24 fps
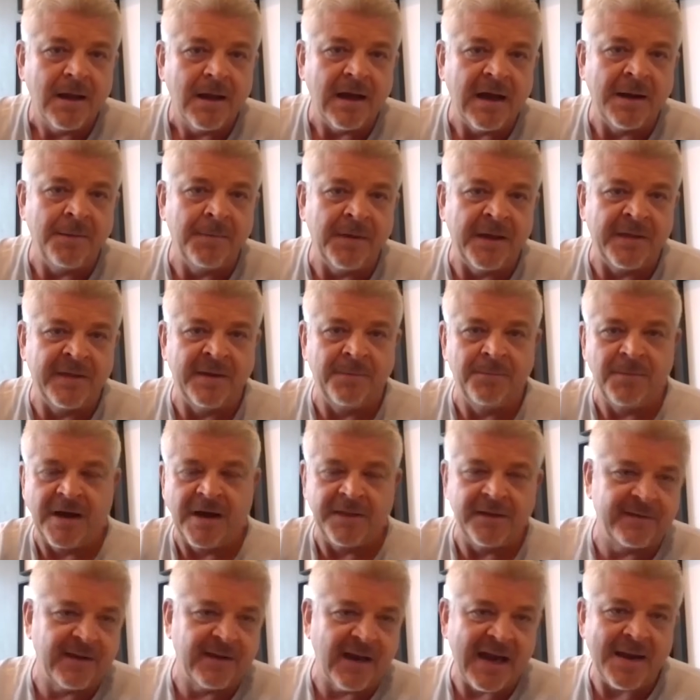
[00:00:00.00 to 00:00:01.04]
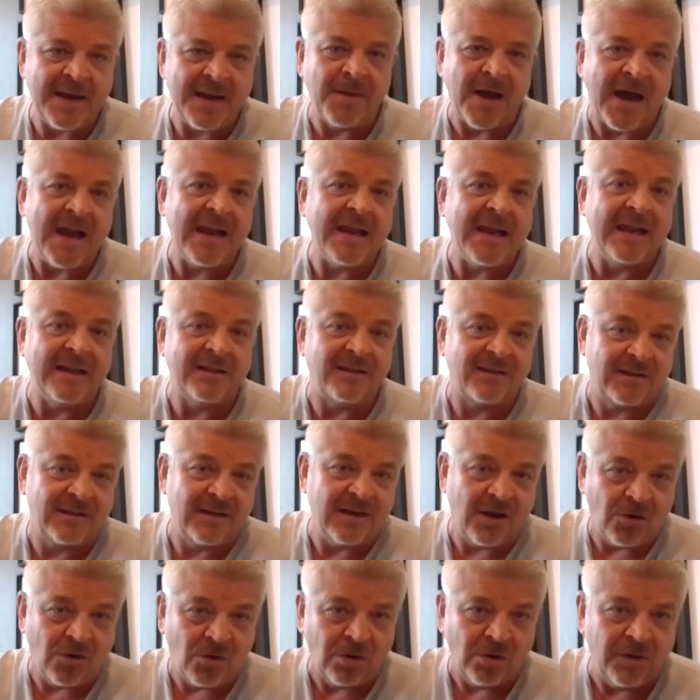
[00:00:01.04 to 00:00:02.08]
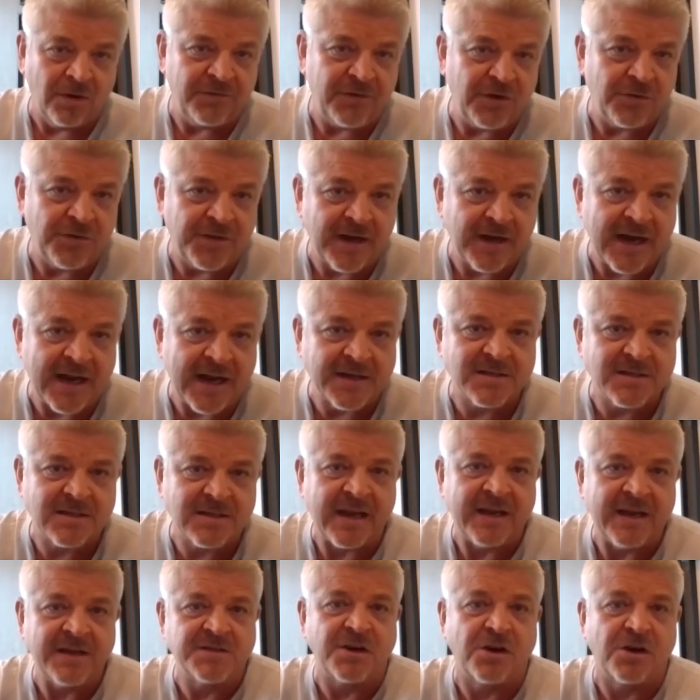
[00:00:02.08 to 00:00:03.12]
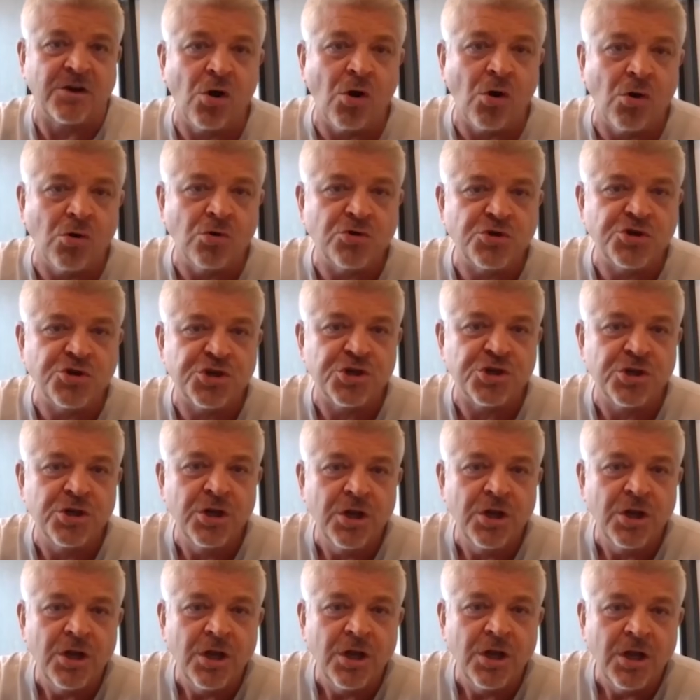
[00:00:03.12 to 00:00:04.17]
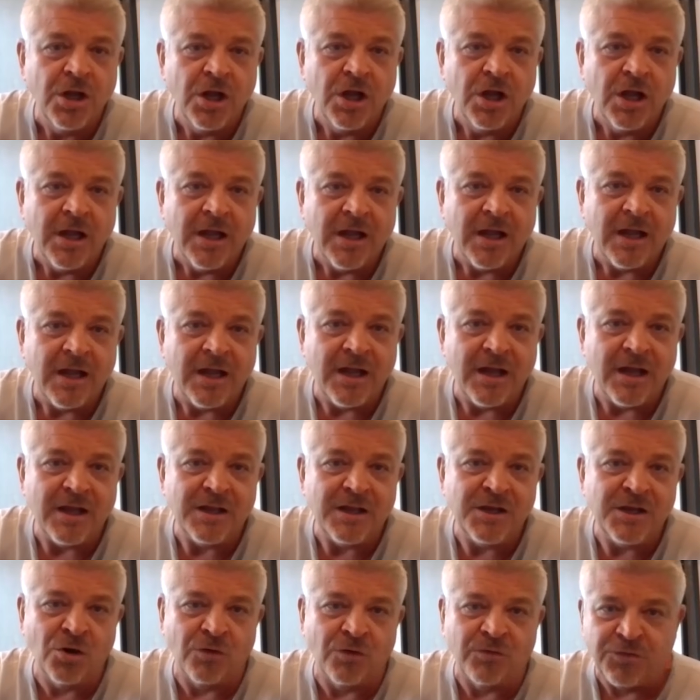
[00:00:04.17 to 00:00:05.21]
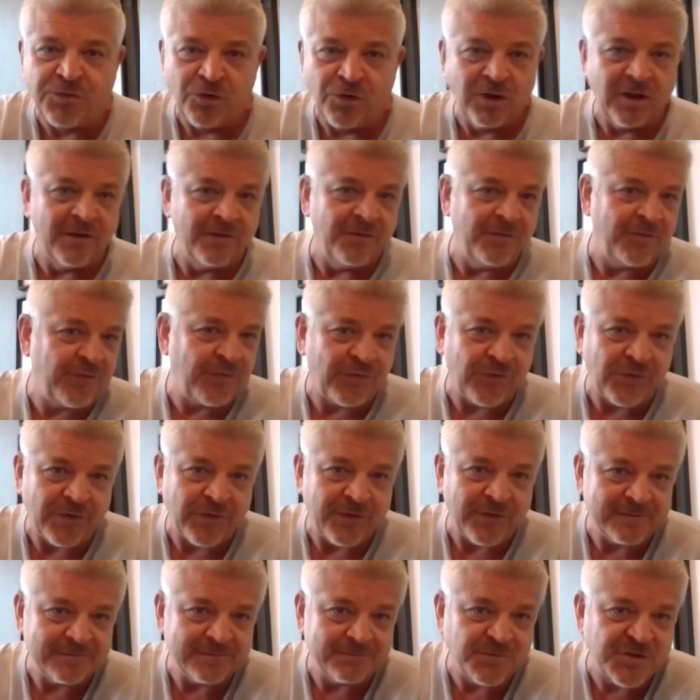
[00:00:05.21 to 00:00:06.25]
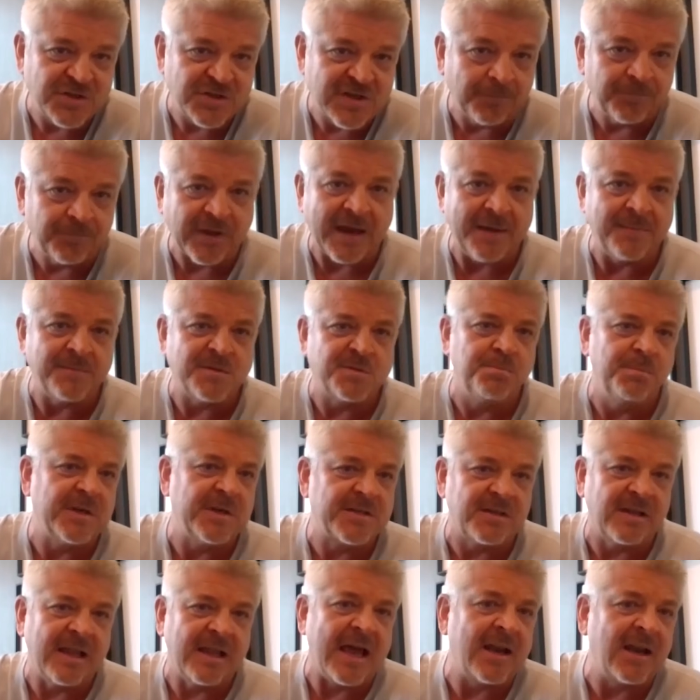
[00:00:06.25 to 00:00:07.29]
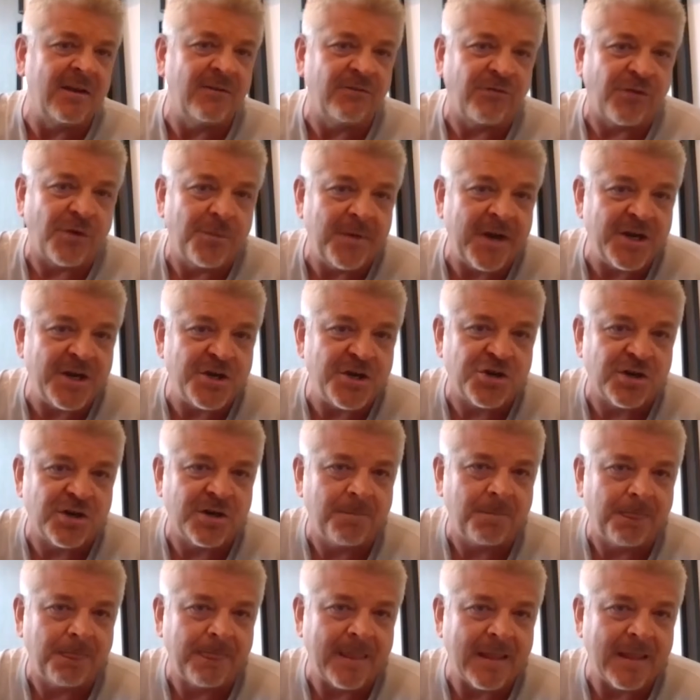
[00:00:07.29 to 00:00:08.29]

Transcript: And then by the time I get a hold of you the next day as a coach, you're full of sometimes misled information.